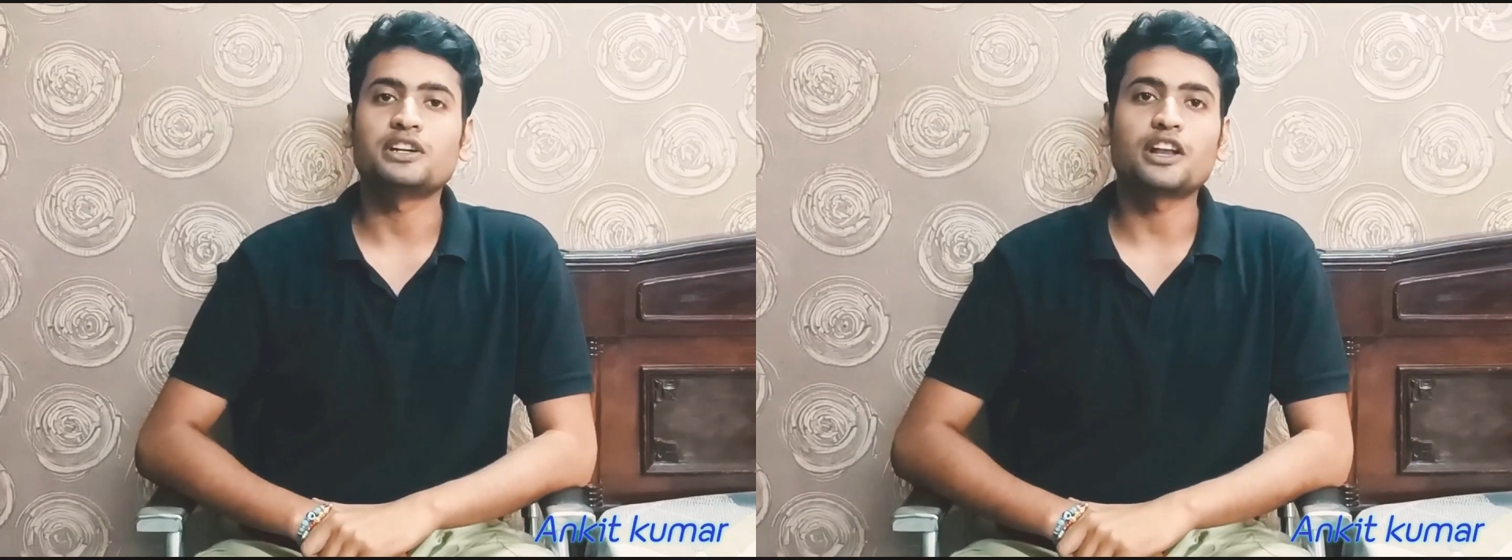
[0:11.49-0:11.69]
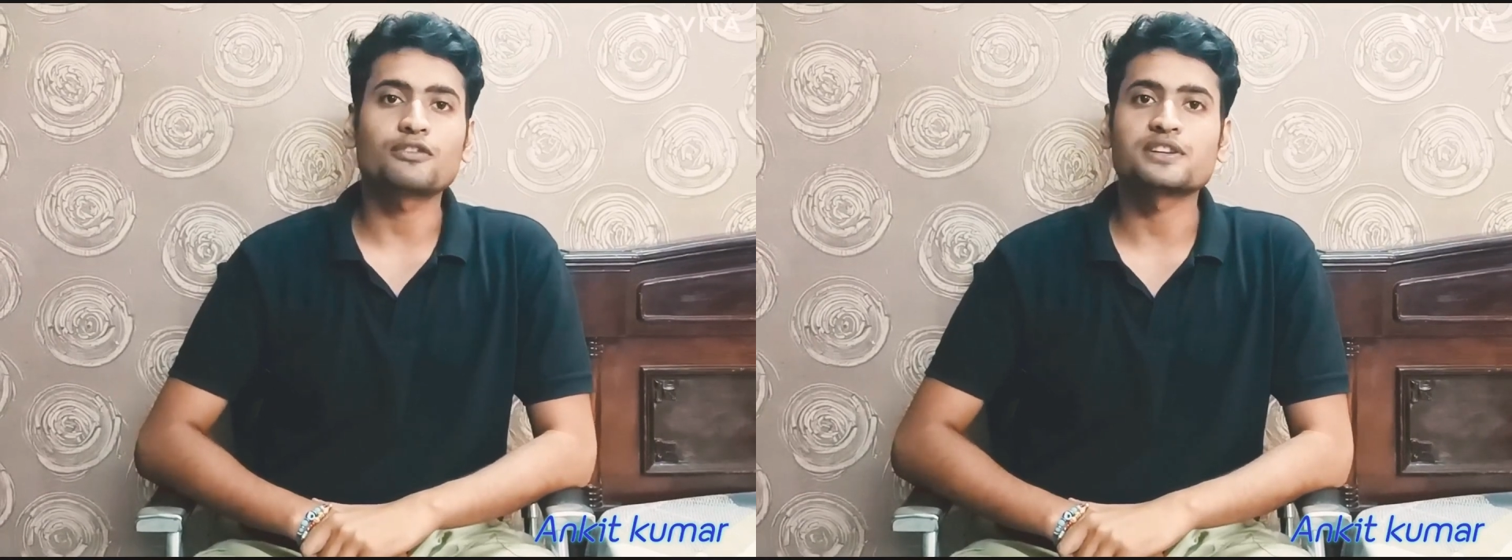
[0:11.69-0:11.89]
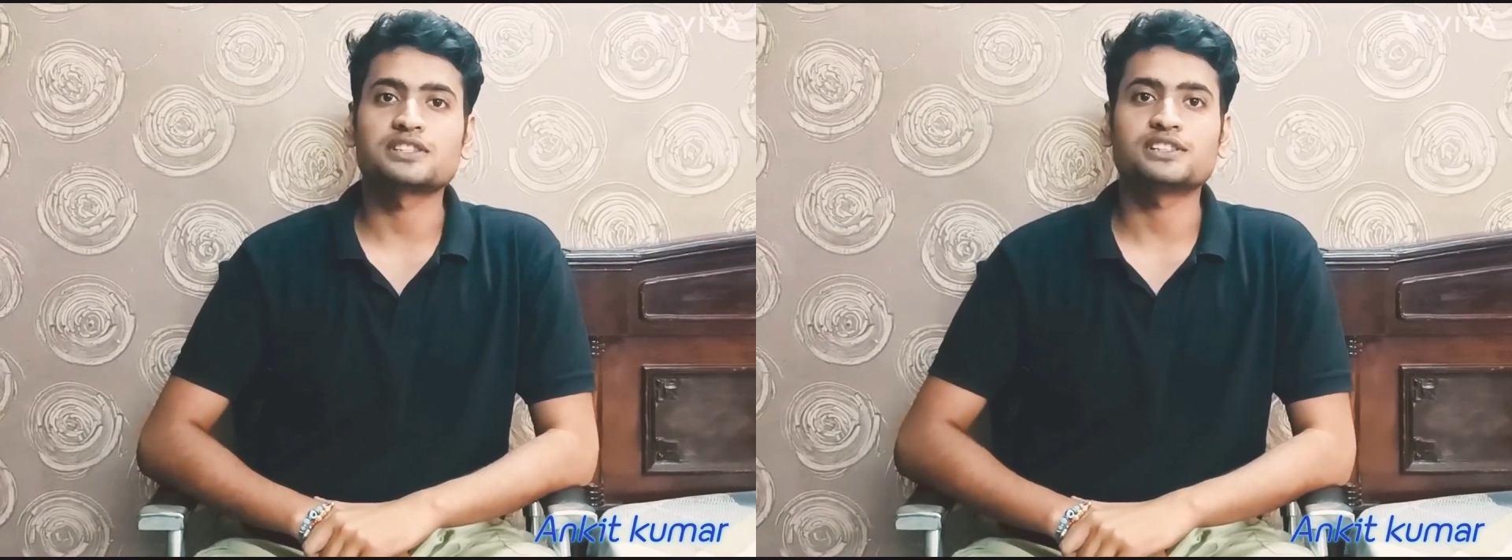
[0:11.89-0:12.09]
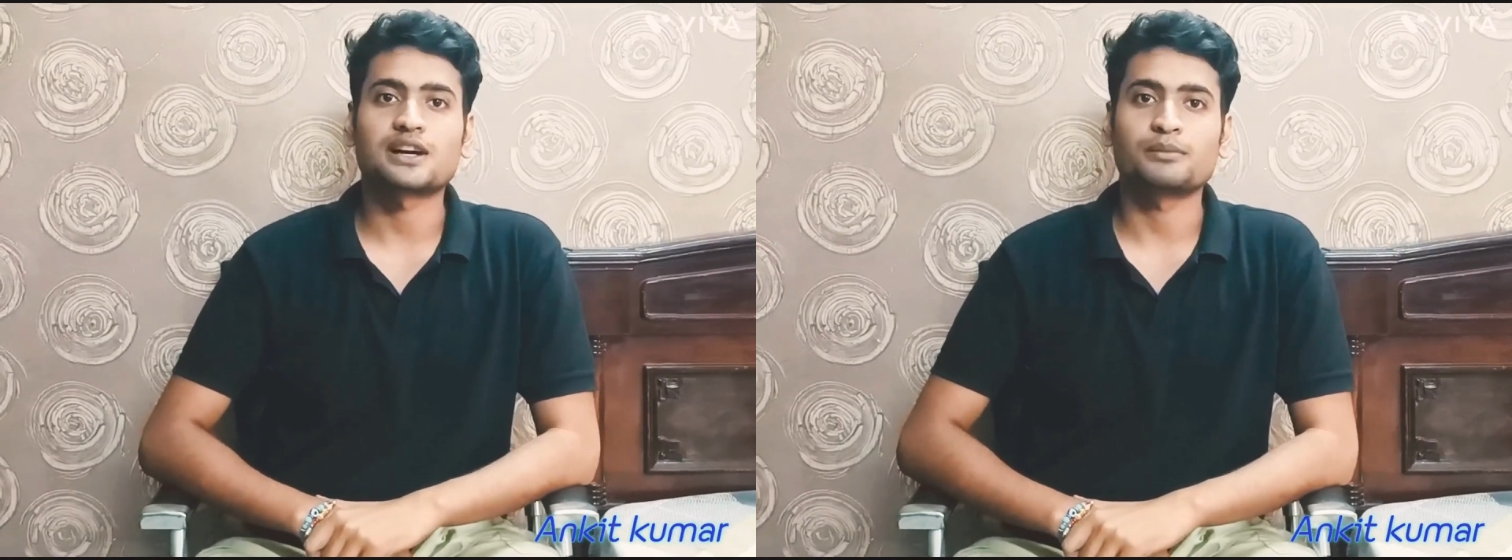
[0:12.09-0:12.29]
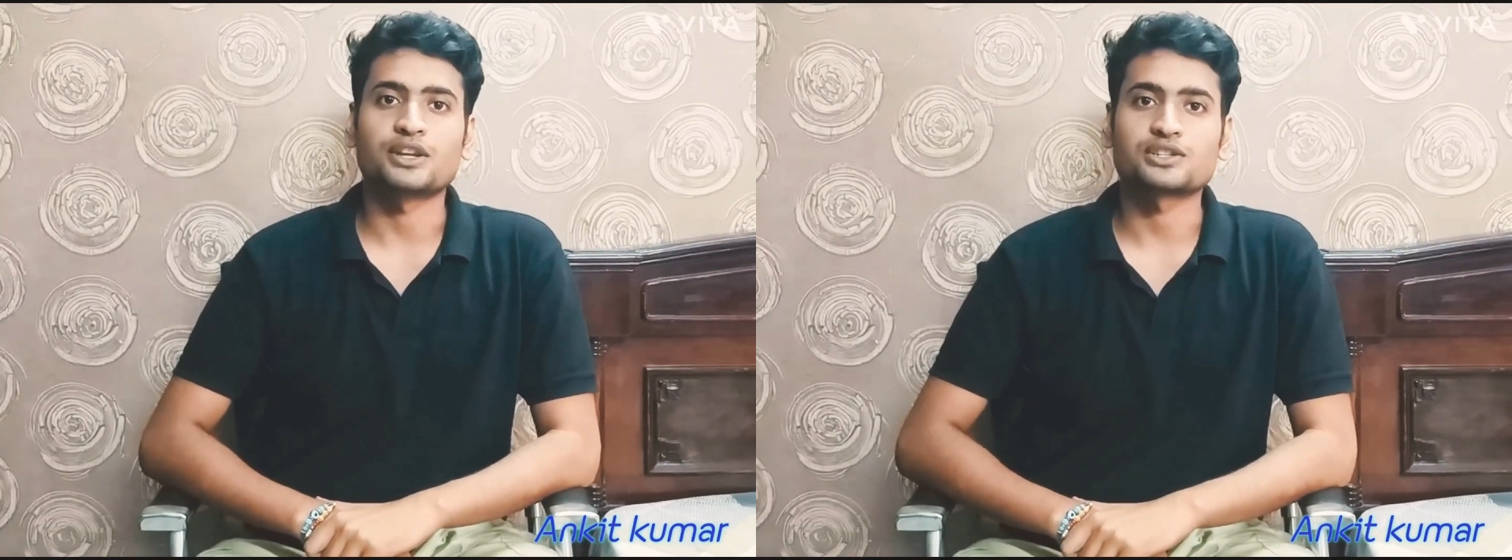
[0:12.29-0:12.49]
toughest
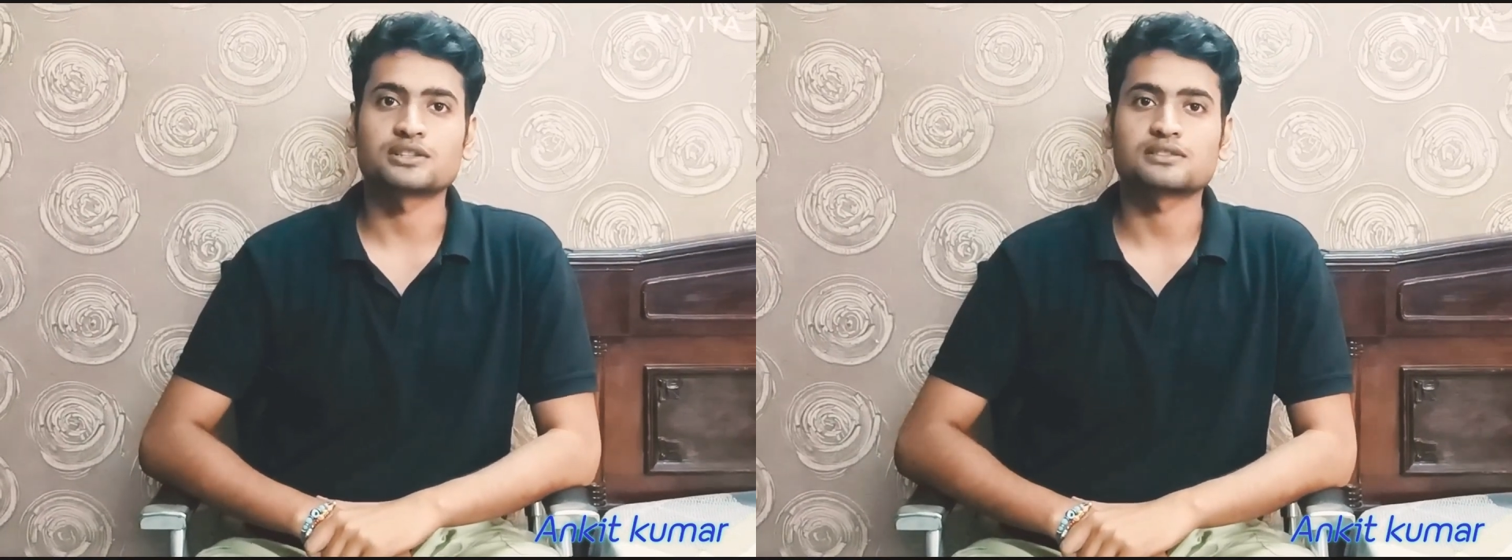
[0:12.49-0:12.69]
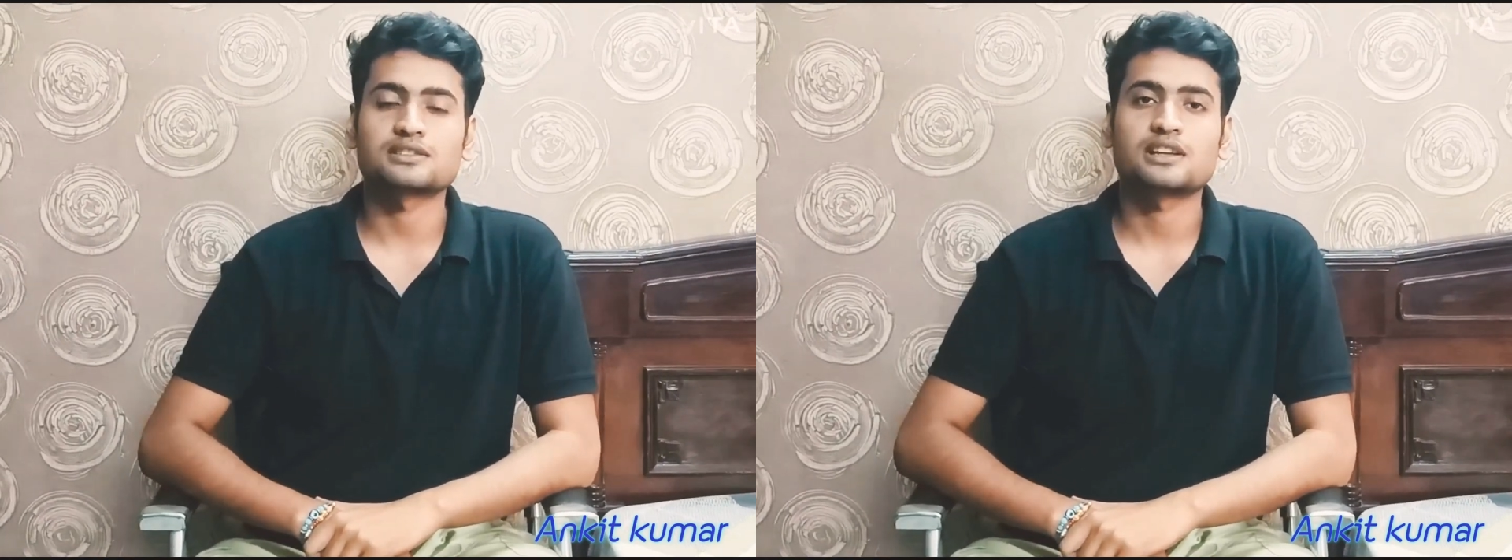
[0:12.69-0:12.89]
examinations,